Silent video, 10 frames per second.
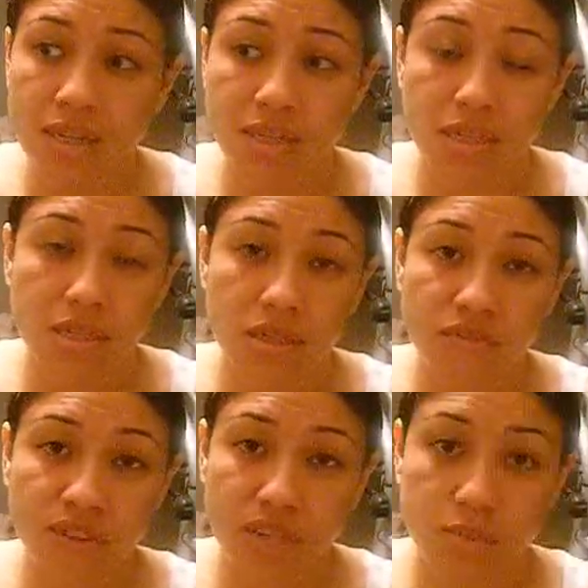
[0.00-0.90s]
it didn't
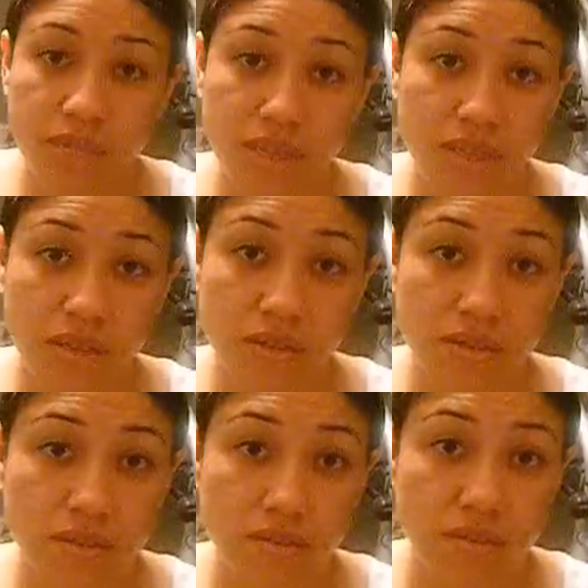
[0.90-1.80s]
affect me
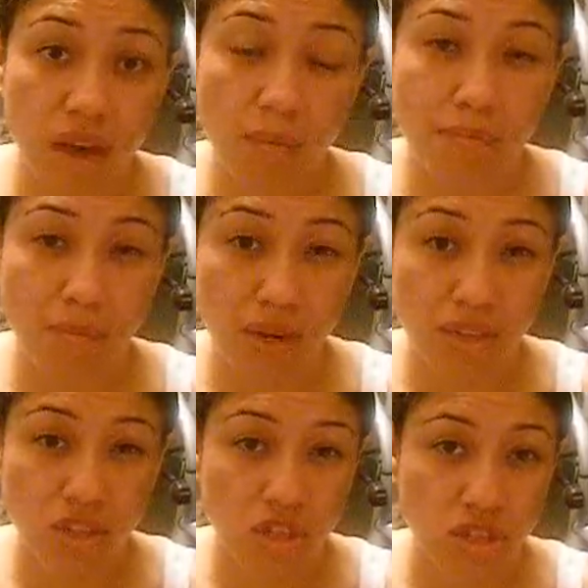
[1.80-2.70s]
that
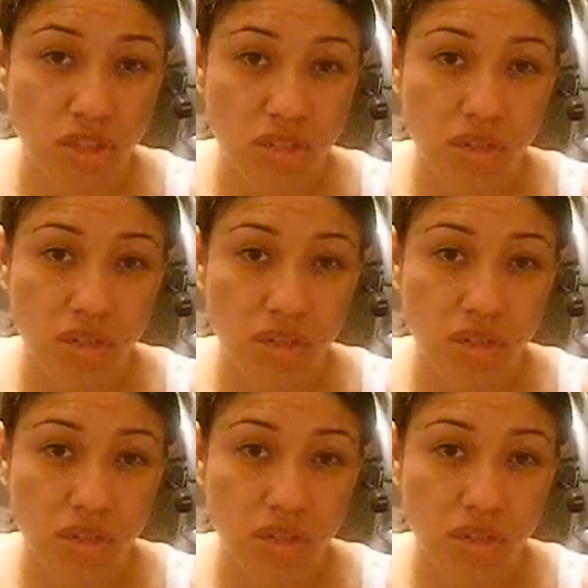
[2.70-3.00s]
much.